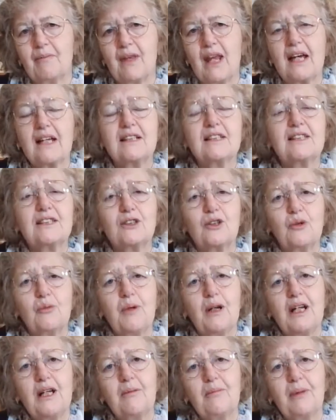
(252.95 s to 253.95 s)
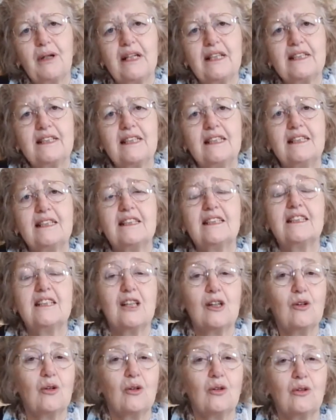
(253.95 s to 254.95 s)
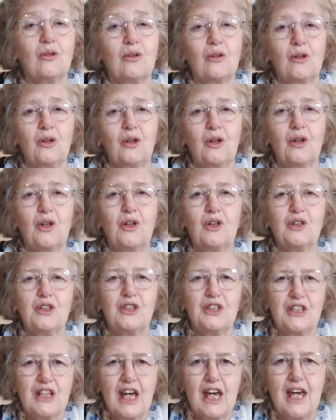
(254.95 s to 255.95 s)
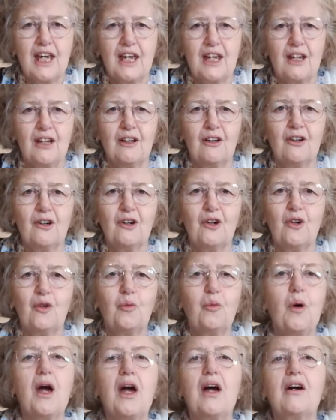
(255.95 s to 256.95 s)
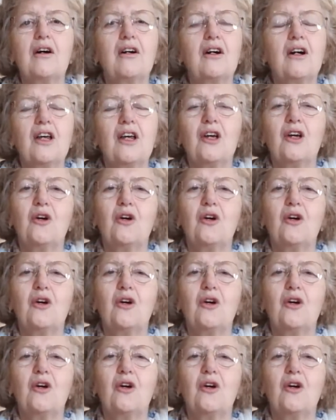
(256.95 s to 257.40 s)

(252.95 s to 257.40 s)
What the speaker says: and so many places still today where